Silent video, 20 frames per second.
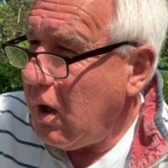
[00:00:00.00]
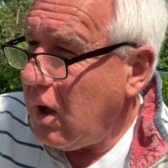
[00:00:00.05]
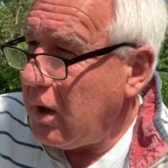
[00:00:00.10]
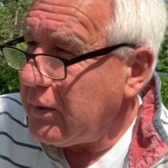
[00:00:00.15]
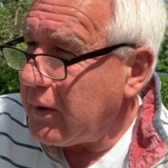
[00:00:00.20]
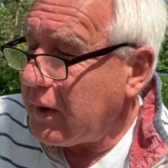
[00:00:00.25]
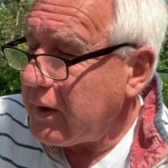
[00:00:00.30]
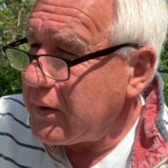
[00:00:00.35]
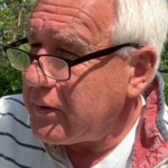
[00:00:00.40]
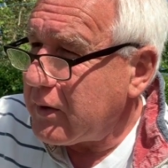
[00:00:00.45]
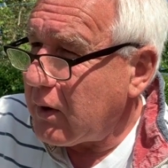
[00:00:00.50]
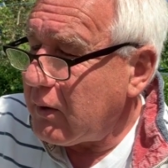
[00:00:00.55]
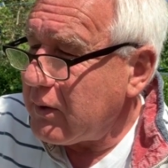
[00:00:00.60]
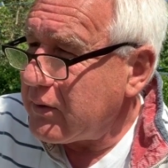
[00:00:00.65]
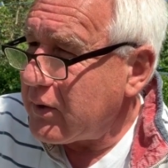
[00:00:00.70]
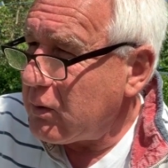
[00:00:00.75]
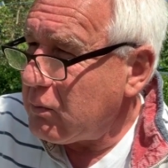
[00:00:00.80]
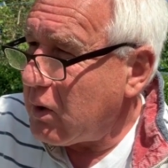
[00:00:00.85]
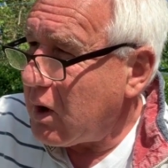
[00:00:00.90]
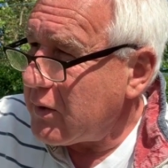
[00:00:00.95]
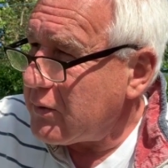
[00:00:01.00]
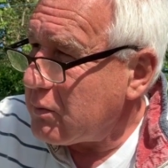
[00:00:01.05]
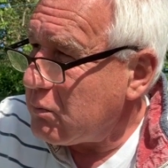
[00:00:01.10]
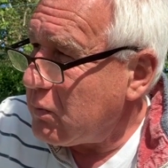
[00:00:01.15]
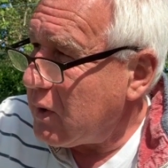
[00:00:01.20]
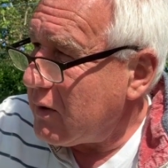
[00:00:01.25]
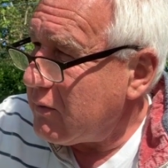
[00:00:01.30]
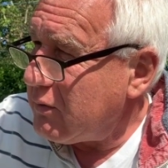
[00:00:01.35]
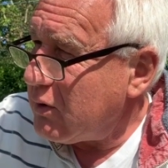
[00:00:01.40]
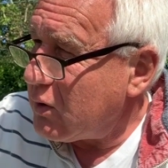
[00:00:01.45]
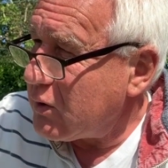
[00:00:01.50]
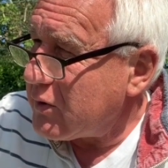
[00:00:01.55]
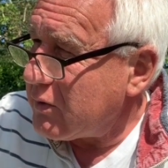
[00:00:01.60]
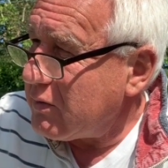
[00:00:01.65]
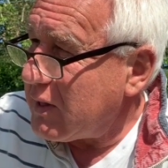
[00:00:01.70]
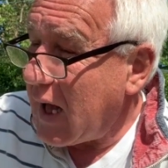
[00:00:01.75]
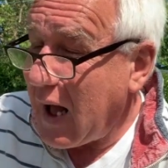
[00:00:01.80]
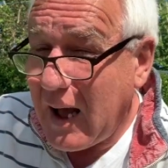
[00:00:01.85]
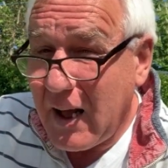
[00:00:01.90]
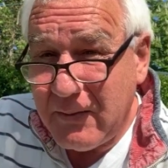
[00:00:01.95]
Don't need to go into the whys and wherefores of
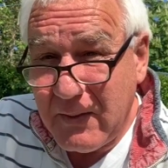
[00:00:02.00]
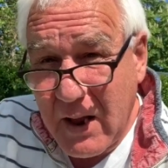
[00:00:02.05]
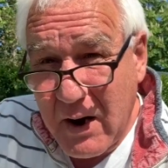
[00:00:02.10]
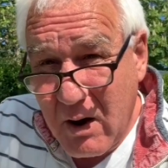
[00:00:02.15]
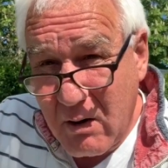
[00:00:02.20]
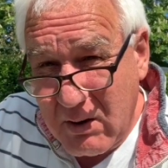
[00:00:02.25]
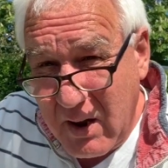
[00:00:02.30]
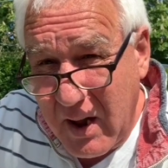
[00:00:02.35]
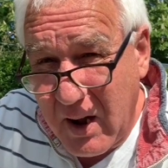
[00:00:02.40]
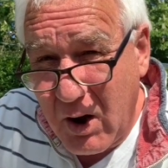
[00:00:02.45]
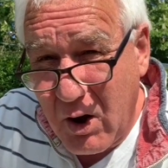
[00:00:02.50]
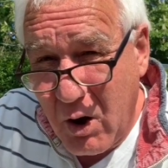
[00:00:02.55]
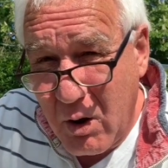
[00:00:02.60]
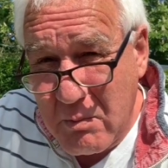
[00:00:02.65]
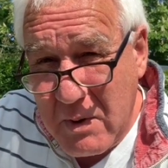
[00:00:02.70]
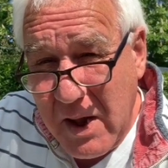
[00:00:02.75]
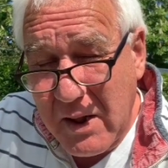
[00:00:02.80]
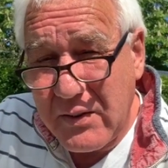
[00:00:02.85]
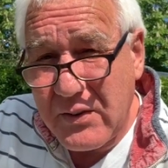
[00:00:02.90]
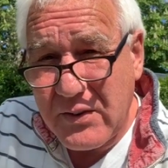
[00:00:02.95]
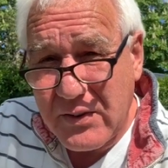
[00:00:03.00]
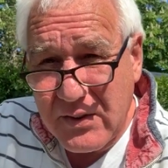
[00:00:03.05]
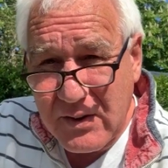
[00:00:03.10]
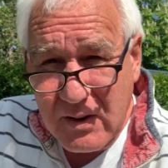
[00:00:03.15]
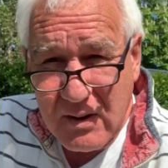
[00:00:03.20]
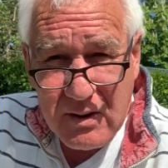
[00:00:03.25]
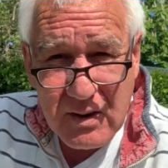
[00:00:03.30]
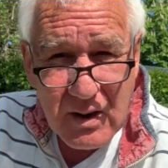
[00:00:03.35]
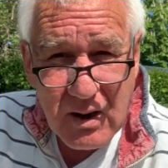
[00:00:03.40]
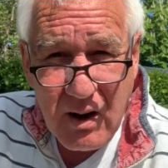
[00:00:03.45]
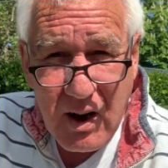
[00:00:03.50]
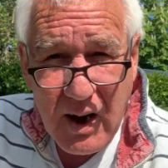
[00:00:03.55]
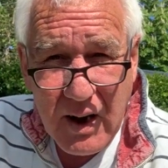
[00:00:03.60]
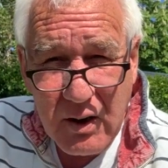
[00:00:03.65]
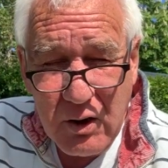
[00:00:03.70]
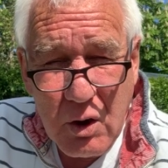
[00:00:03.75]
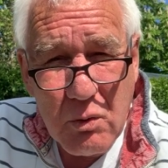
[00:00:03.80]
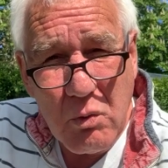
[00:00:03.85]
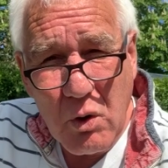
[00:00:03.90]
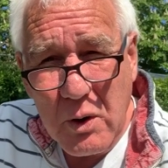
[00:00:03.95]
that. And then I'll get comments like,
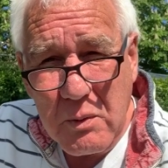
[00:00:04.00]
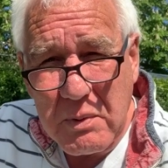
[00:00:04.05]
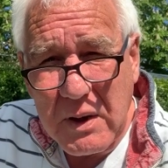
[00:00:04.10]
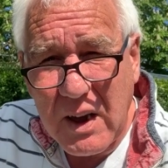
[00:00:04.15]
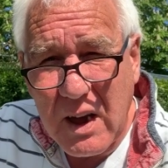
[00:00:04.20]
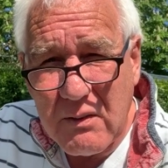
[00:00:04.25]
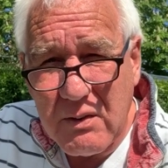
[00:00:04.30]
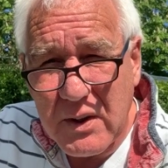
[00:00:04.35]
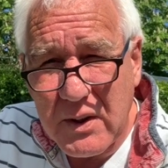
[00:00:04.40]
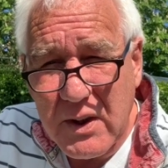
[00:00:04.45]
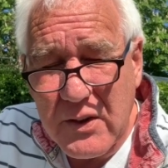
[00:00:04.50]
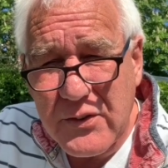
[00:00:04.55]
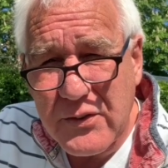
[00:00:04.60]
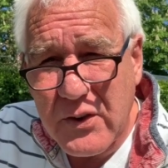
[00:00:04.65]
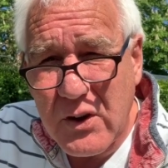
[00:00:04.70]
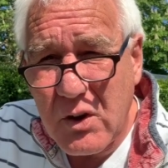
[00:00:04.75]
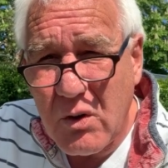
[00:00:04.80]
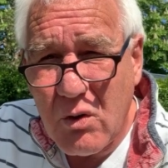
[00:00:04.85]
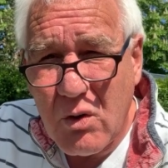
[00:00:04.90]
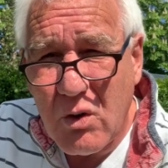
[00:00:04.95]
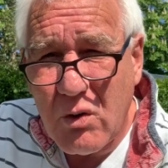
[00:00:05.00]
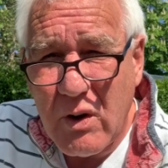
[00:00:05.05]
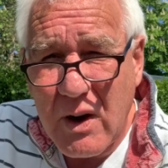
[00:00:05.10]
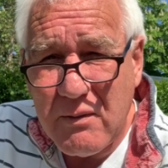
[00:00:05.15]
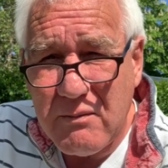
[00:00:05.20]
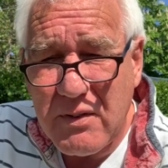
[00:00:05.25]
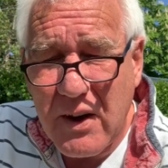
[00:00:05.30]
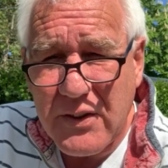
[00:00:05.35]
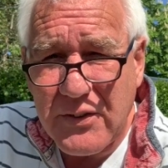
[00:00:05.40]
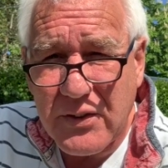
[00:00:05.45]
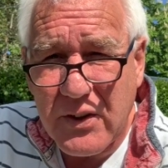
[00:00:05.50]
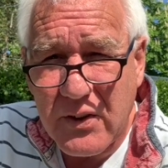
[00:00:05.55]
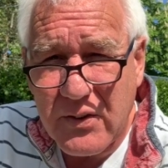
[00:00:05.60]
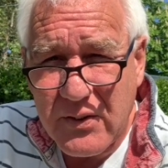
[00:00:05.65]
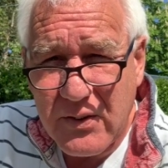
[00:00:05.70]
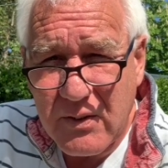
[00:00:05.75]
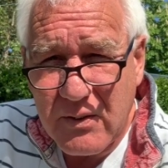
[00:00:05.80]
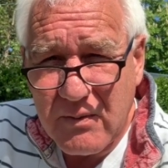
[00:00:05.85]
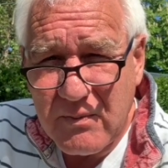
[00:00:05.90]
you want to be giving this to your investors.